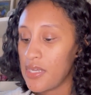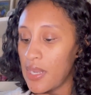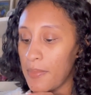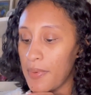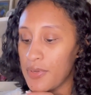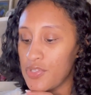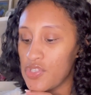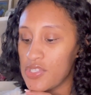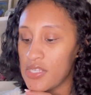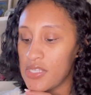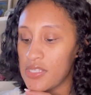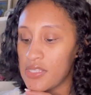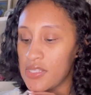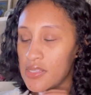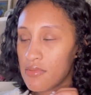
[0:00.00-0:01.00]
I purchased
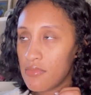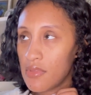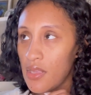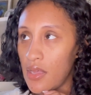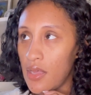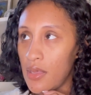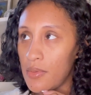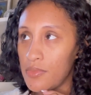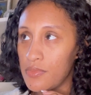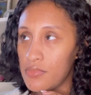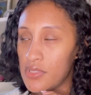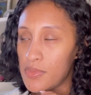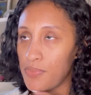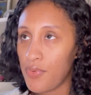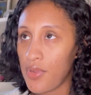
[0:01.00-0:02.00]
this
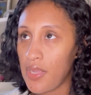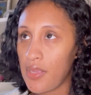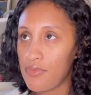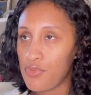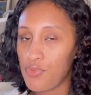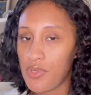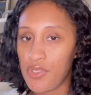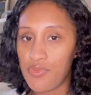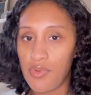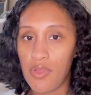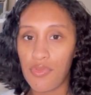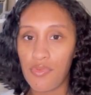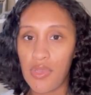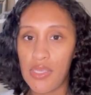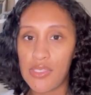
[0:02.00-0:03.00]
spring of
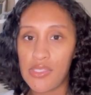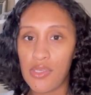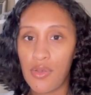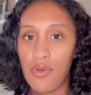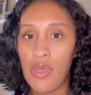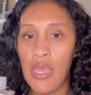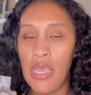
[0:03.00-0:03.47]
2023, so